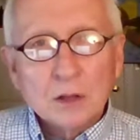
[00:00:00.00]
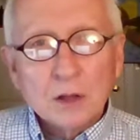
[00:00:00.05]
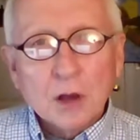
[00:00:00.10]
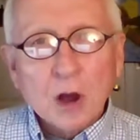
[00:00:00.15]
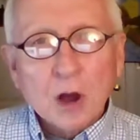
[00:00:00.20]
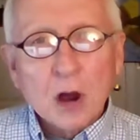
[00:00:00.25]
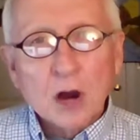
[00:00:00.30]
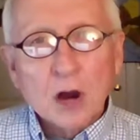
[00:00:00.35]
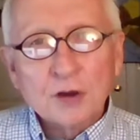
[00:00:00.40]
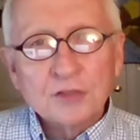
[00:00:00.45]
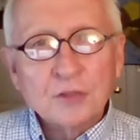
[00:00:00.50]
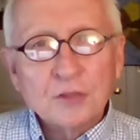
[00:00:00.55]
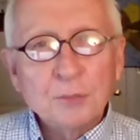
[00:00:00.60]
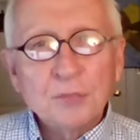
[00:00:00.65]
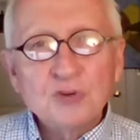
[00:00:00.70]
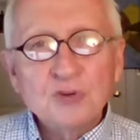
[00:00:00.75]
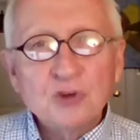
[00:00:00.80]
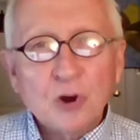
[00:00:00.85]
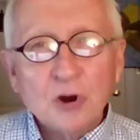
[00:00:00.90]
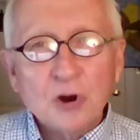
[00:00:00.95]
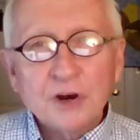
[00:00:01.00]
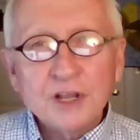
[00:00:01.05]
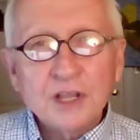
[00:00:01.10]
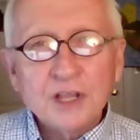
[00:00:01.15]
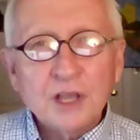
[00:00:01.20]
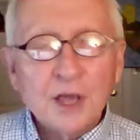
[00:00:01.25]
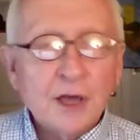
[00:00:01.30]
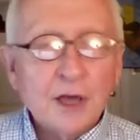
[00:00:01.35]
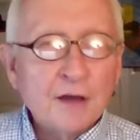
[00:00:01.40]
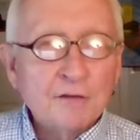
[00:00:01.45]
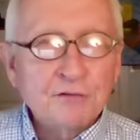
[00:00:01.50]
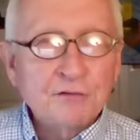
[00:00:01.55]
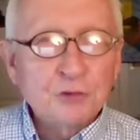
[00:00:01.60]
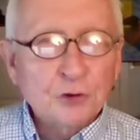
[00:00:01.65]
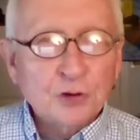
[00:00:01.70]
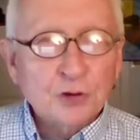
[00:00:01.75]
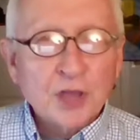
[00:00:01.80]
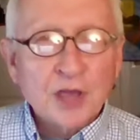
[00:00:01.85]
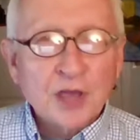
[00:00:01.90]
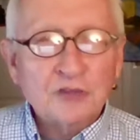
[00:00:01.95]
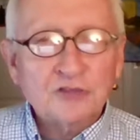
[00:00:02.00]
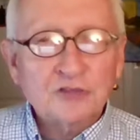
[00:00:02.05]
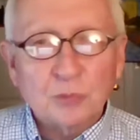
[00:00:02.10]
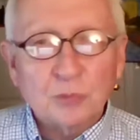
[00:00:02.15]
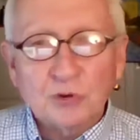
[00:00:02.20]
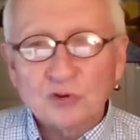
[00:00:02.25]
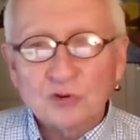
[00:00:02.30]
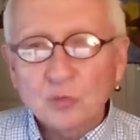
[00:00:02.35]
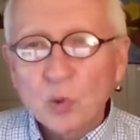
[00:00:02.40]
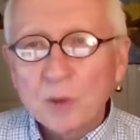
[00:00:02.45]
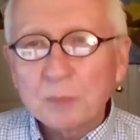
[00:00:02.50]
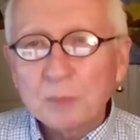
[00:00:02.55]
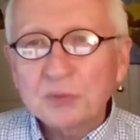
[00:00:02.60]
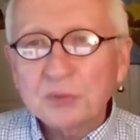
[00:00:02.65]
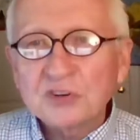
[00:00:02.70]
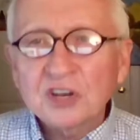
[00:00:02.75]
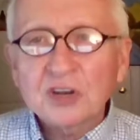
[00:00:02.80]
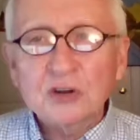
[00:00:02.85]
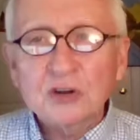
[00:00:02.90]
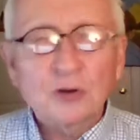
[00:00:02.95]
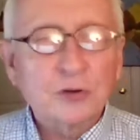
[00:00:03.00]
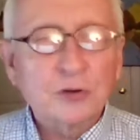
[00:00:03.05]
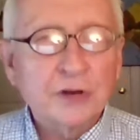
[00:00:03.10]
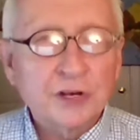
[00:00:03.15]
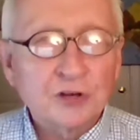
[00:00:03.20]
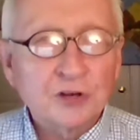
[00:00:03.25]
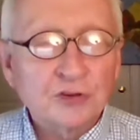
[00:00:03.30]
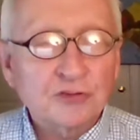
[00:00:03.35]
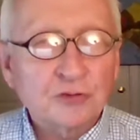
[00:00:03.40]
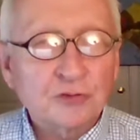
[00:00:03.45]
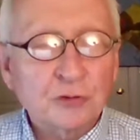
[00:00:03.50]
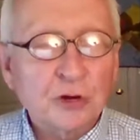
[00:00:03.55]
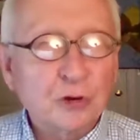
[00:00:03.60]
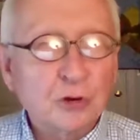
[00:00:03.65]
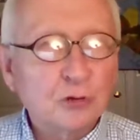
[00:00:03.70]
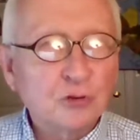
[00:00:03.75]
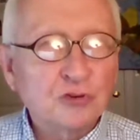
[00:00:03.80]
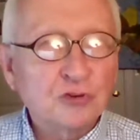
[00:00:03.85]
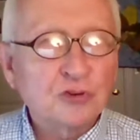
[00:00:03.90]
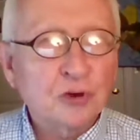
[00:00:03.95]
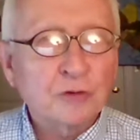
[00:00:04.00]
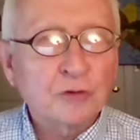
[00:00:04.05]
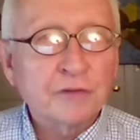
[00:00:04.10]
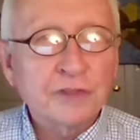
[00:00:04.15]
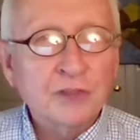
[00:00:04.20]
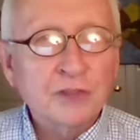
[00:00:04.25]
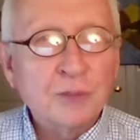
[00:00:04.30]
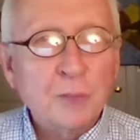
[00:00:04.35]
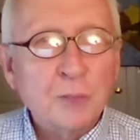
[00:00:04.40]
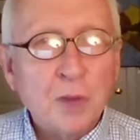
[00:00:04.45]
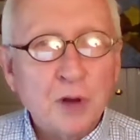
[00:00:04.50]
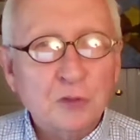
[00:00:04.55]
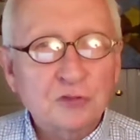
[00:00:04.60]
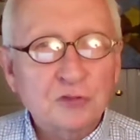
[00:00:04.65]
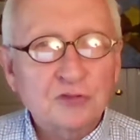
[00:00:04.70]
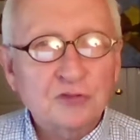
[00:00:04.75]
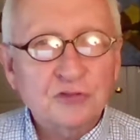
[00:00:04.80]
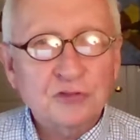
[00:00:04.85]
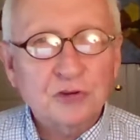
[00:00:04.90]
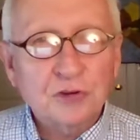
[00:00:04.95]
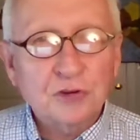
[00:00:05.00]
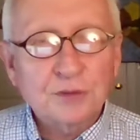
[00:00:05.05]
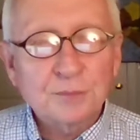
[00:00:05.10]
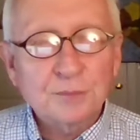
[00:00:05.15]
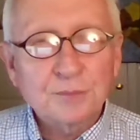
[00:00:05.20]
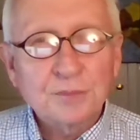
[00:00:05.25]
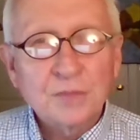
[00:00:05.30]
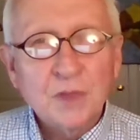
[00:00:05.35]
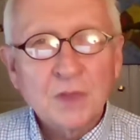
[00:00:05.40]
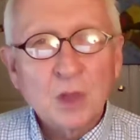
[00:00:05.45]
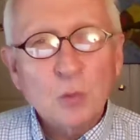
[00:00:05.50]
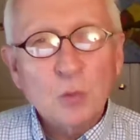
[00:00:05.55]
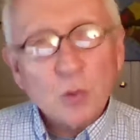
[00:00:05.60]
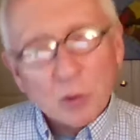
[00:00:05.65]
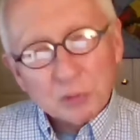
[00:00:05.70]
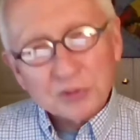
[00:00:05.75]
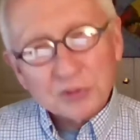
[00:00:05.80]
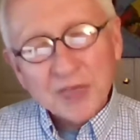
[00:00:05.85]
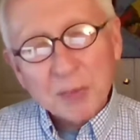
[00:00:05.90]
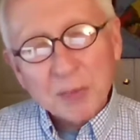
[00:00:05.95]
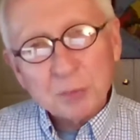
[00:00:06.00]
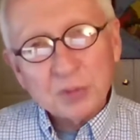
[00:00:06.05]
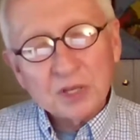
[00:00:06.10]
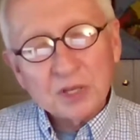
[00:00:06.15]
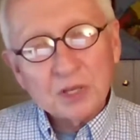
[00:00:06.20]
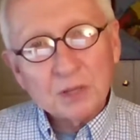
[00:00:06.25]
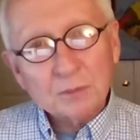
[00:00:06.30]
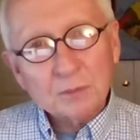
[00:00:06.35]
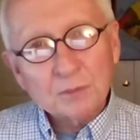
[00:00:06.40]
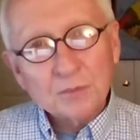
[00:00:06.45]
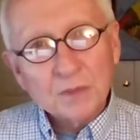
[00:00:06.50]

are the majority of your customers? What particular industry are you serving the most? What would that be?